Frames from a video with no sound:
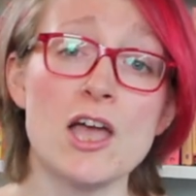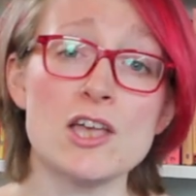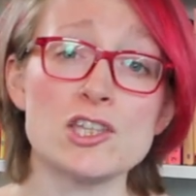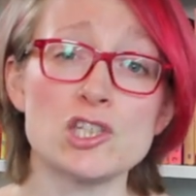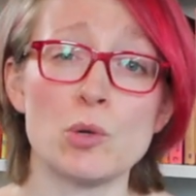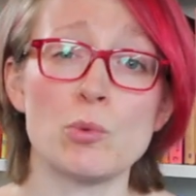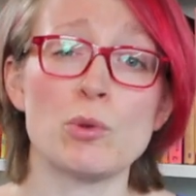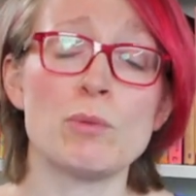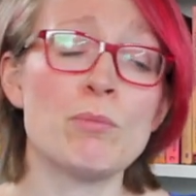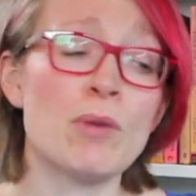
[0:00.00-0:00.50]

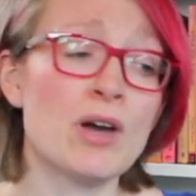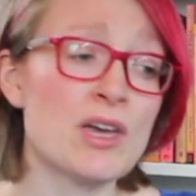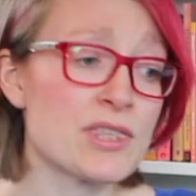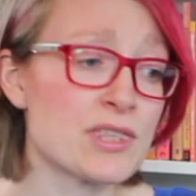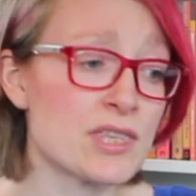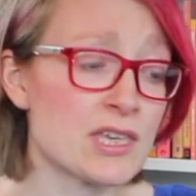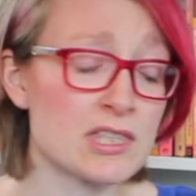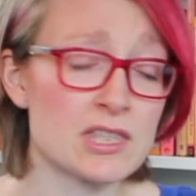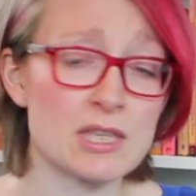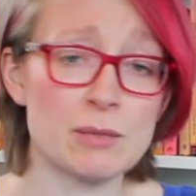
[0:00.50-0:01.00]
So we might
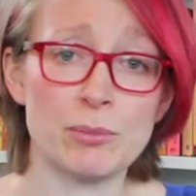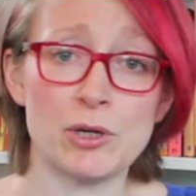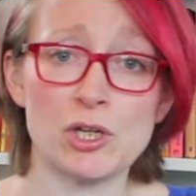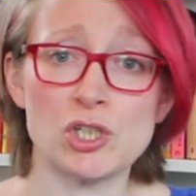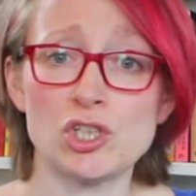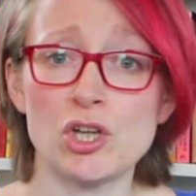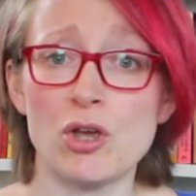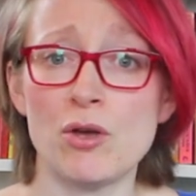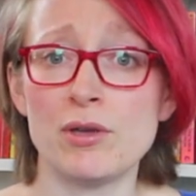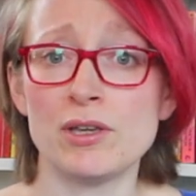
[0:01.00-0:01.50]
think that by
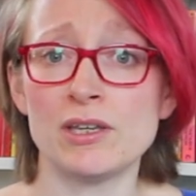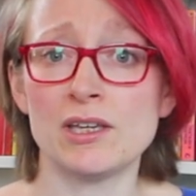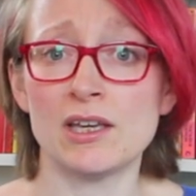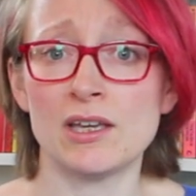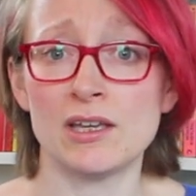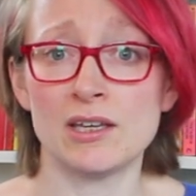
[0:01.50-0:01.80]
showing uh,